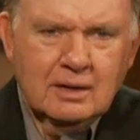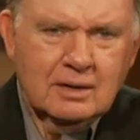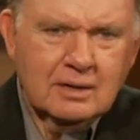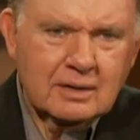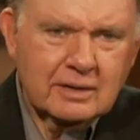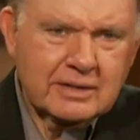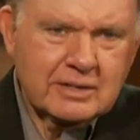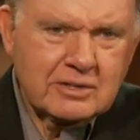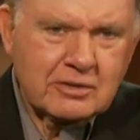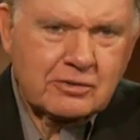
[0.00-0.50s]

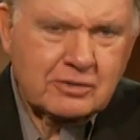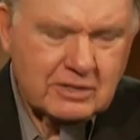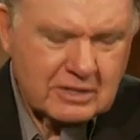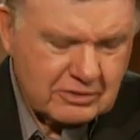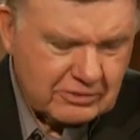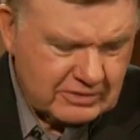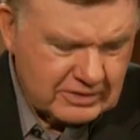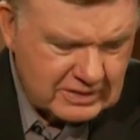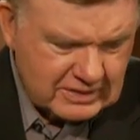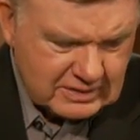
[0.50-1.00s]
Linda
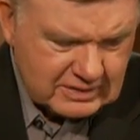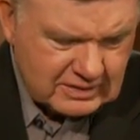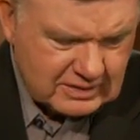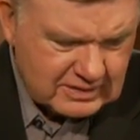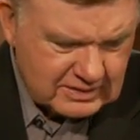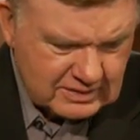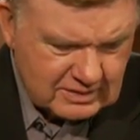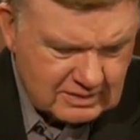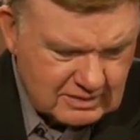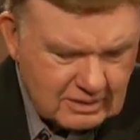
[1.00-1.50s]
says that
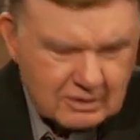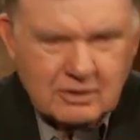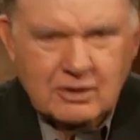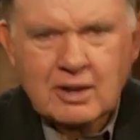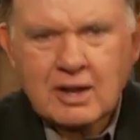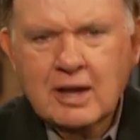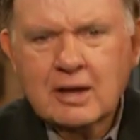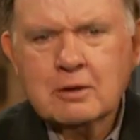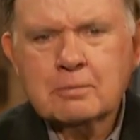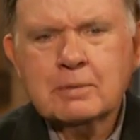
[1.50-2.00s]
there are a
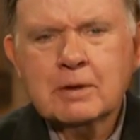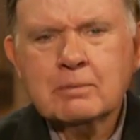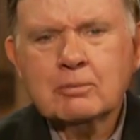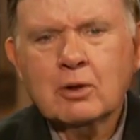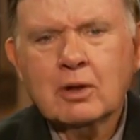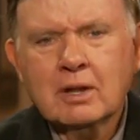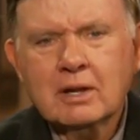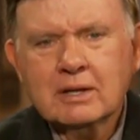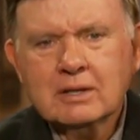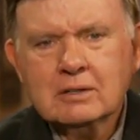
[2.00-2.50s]
lot of
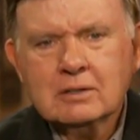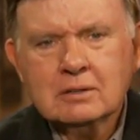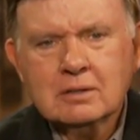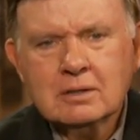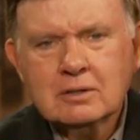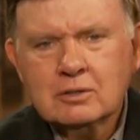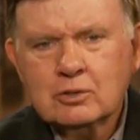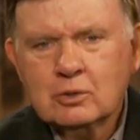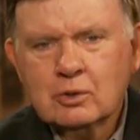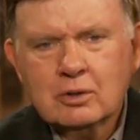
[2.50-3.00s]
people like
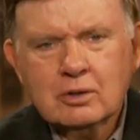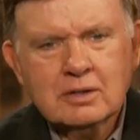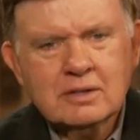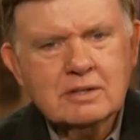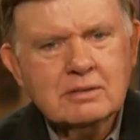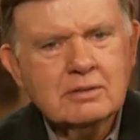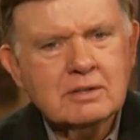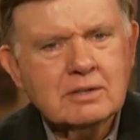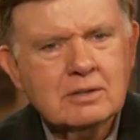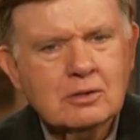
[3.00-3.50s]
her who are
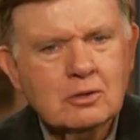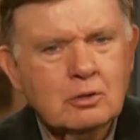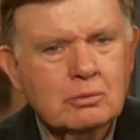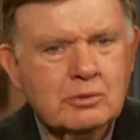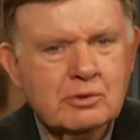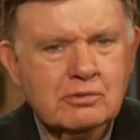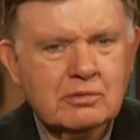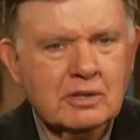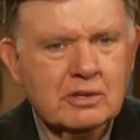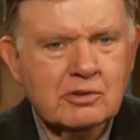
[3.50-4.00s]
leaving
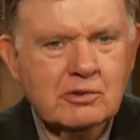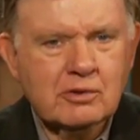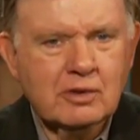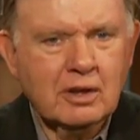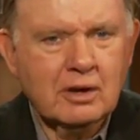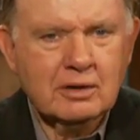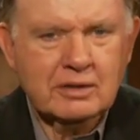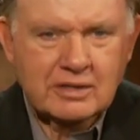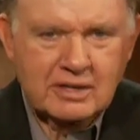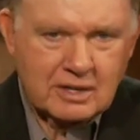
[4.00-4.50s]

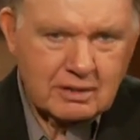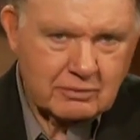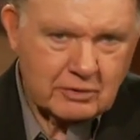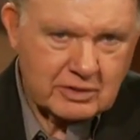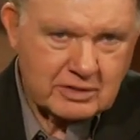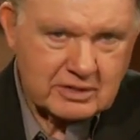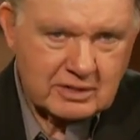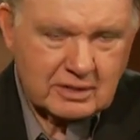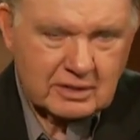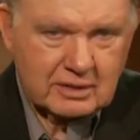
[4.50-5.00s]
homosexuality every
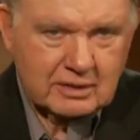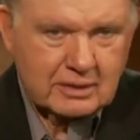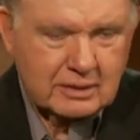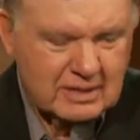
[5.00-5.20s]
day.